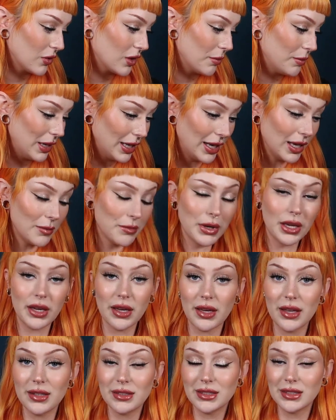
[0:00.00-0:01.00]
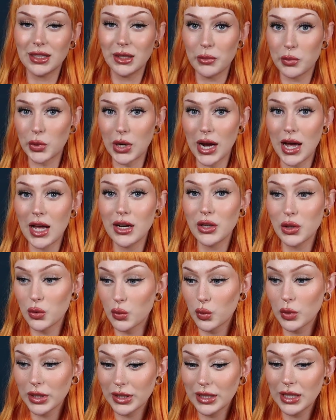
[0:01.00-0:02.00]
meeting because the brand
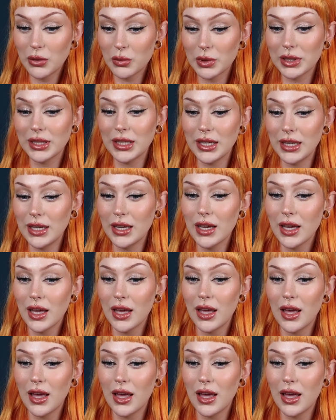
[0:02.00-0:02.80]
really, really